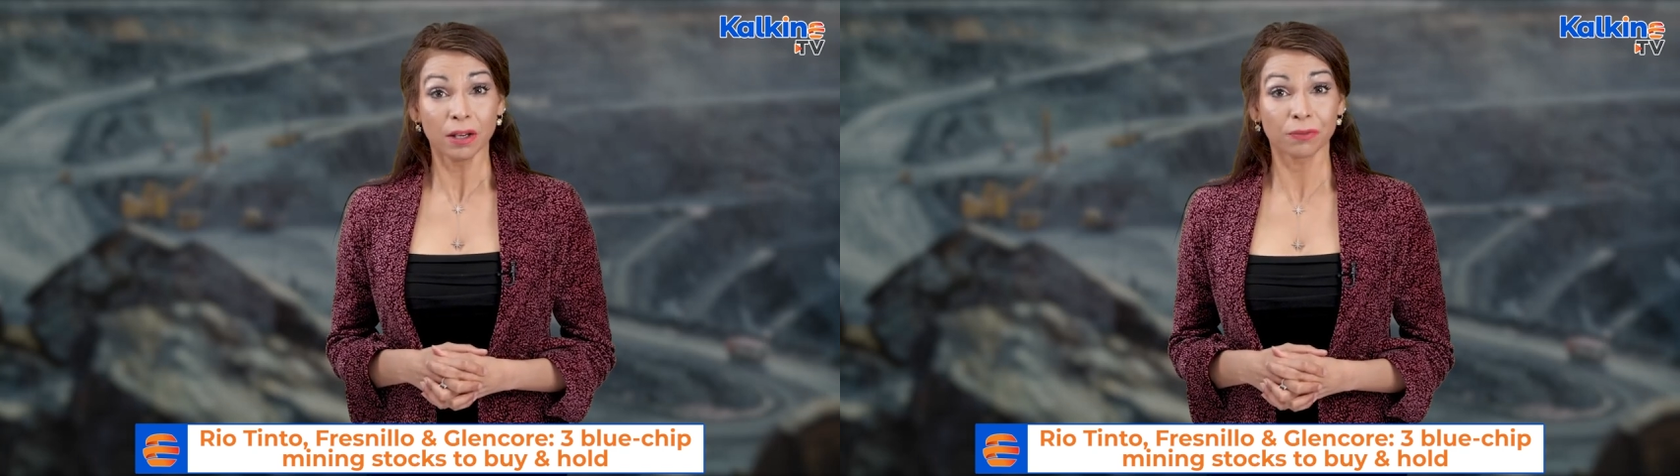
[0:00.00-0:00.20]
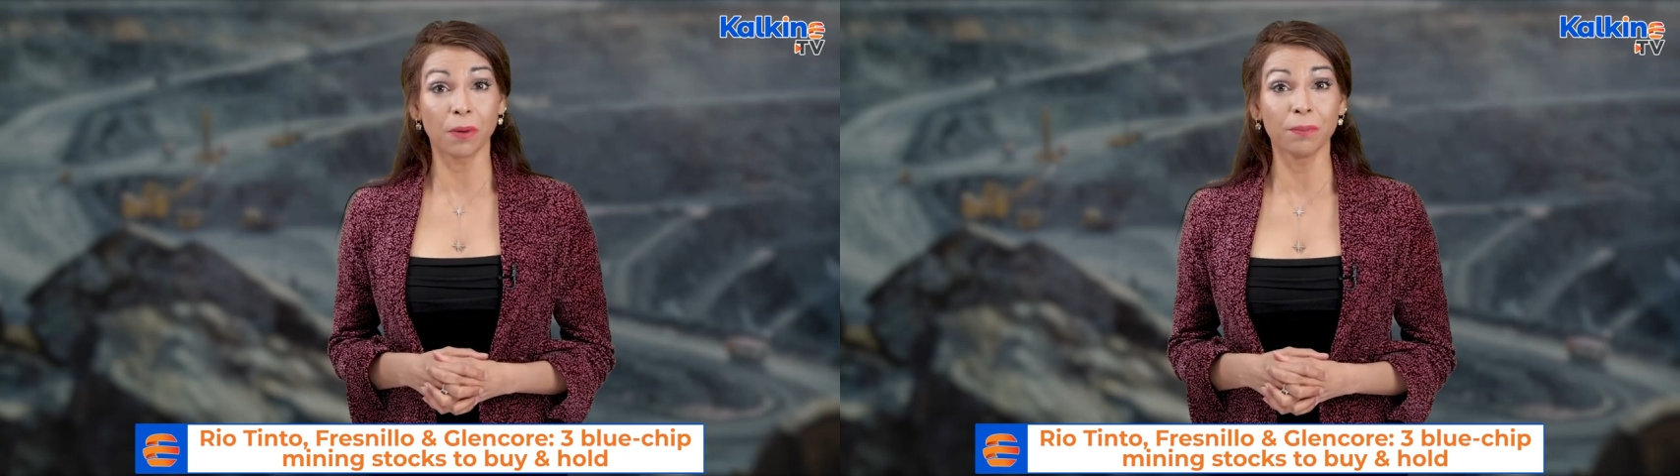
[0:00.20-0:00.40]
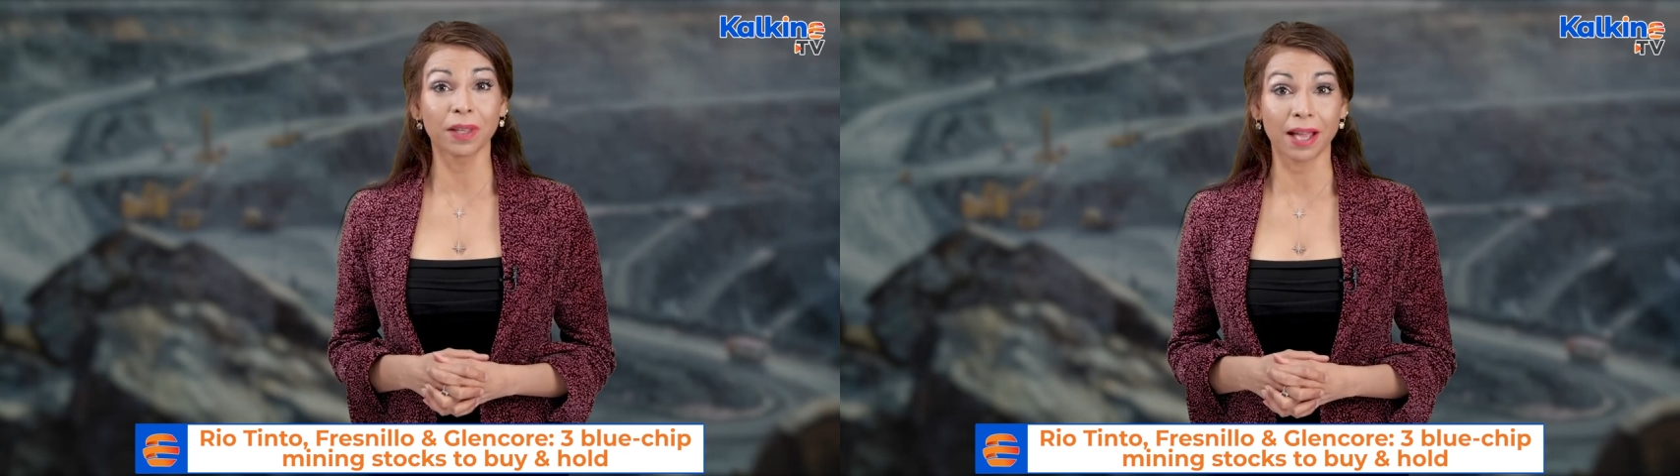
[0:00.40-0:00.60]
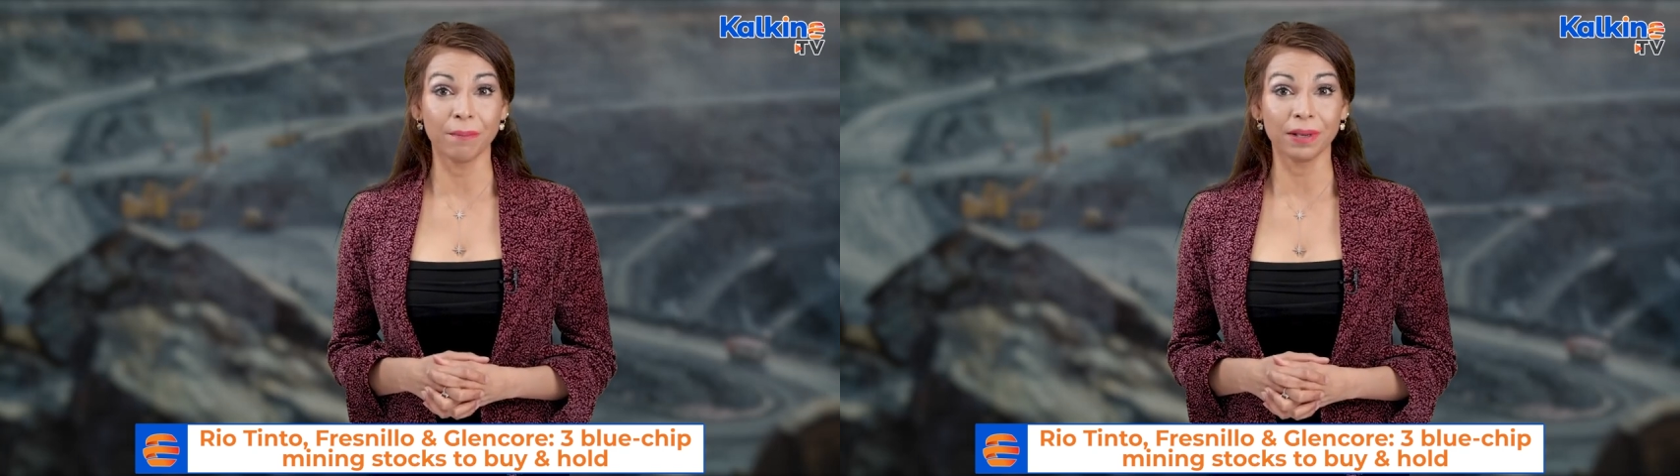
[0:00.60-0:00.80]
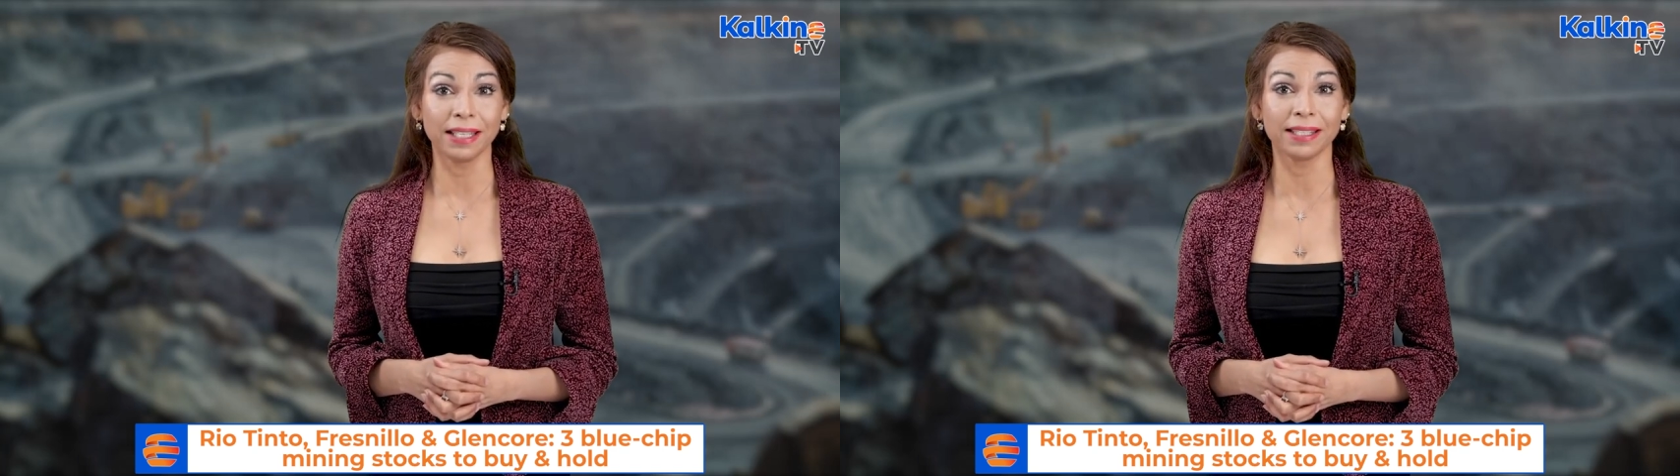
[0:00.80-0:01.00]
from the
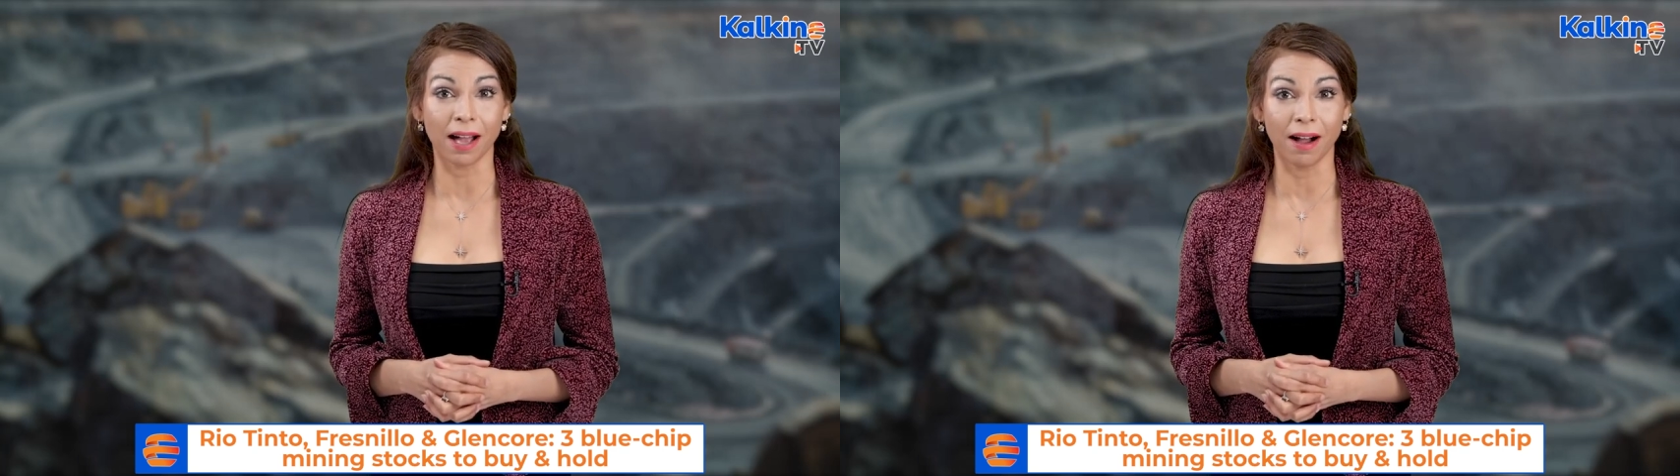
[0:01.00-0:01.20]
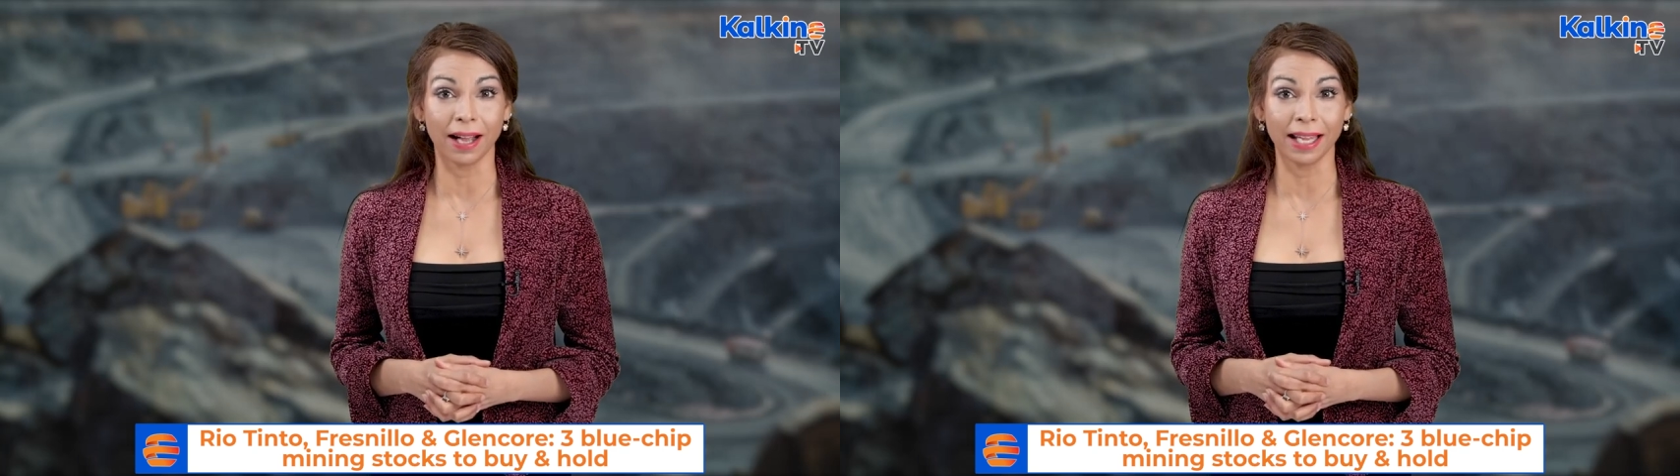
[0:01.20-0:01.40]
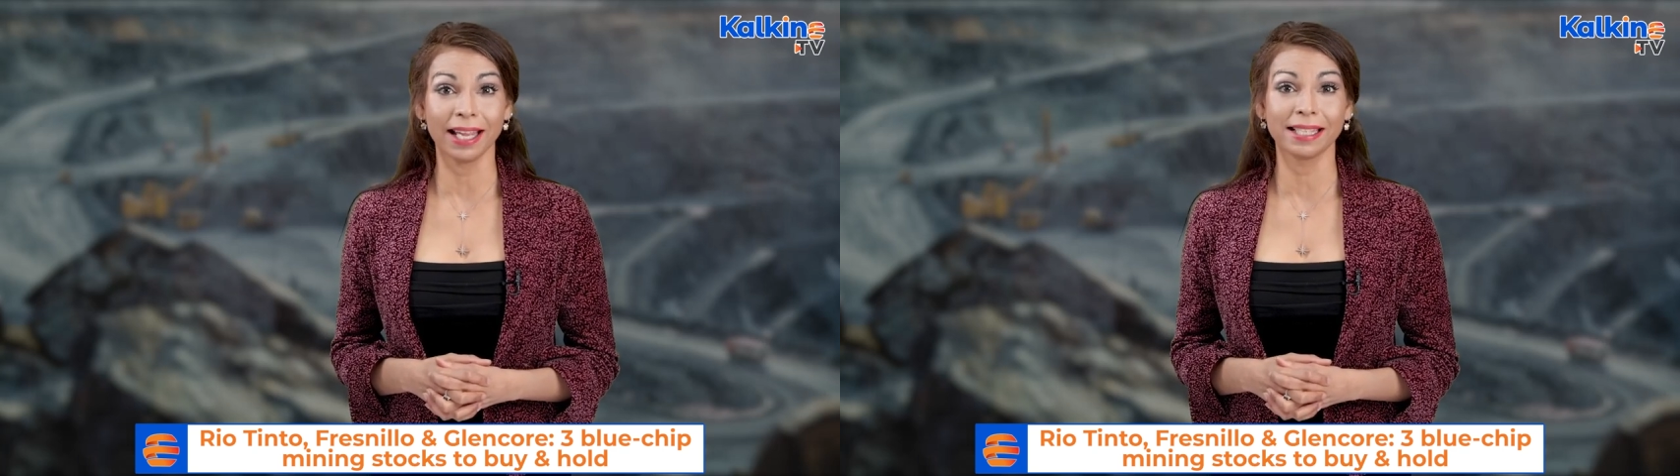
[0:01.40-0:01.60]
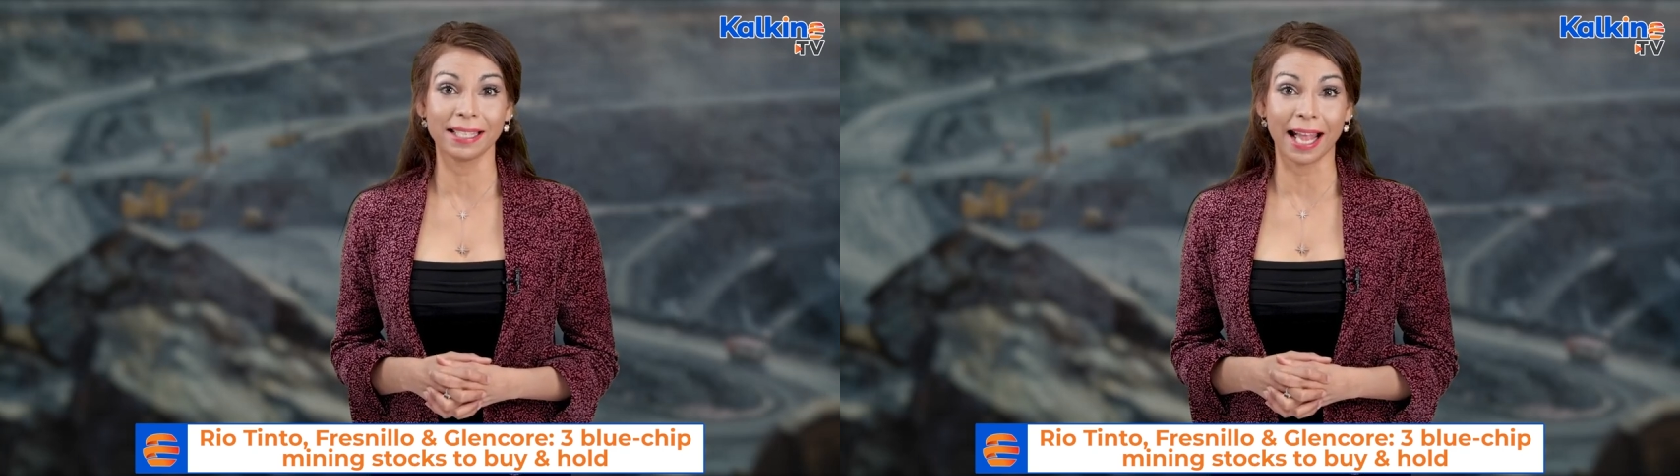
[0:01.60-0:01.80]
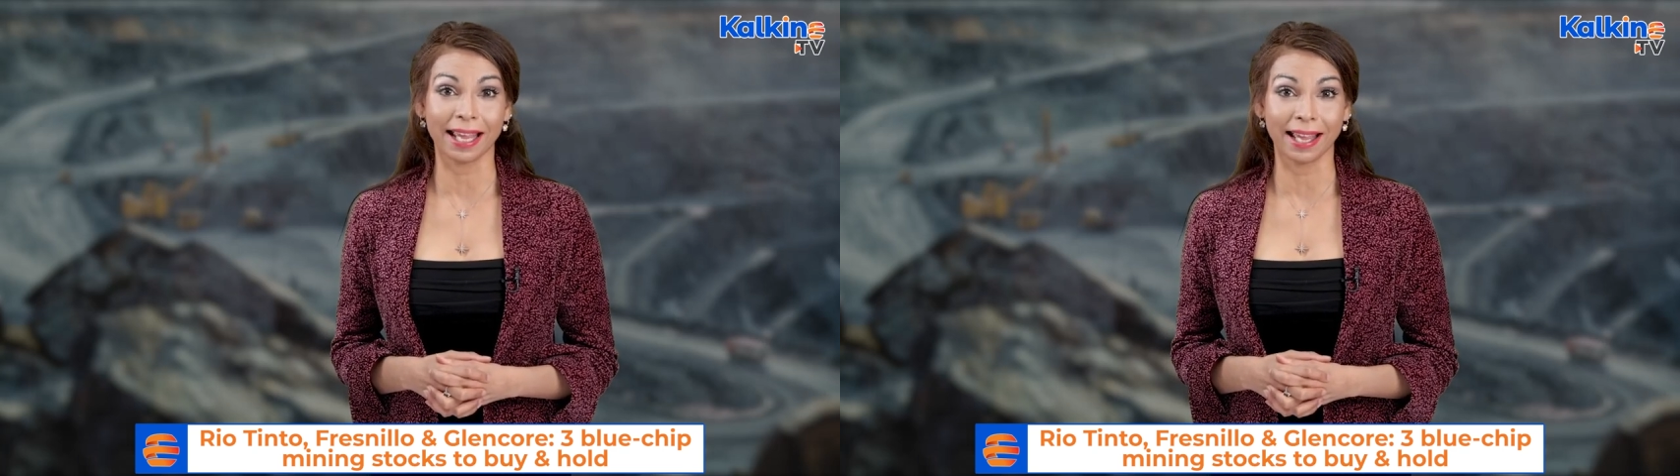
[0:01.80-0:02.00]
company's
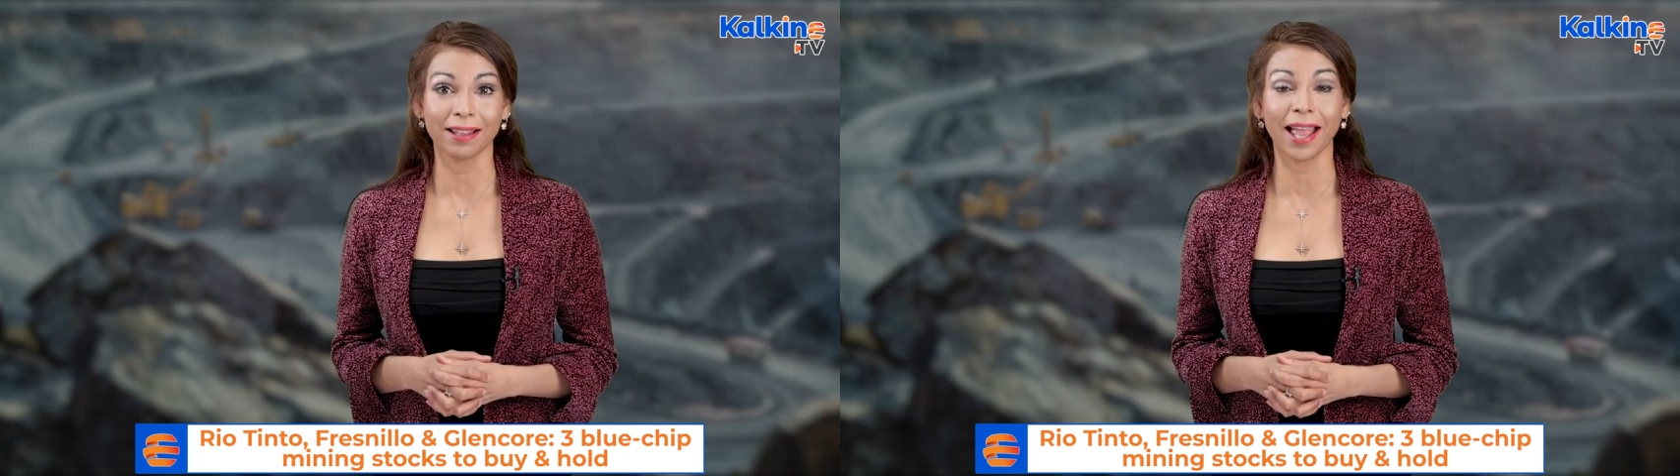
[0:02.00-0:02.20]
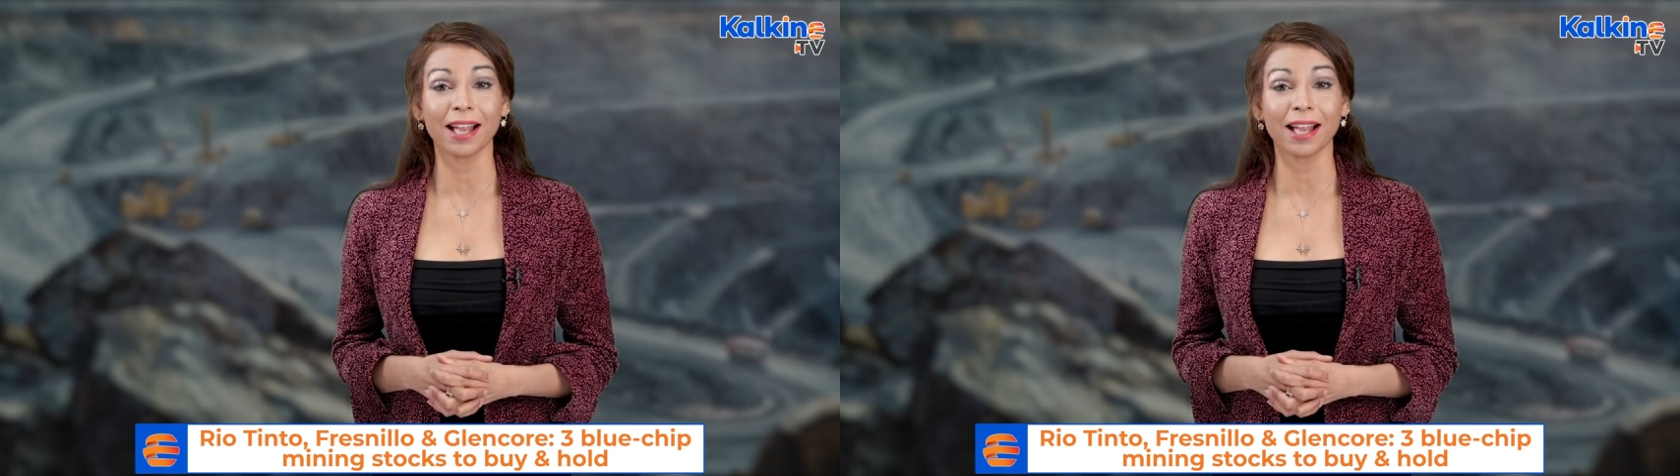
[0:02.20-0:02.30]
ISAL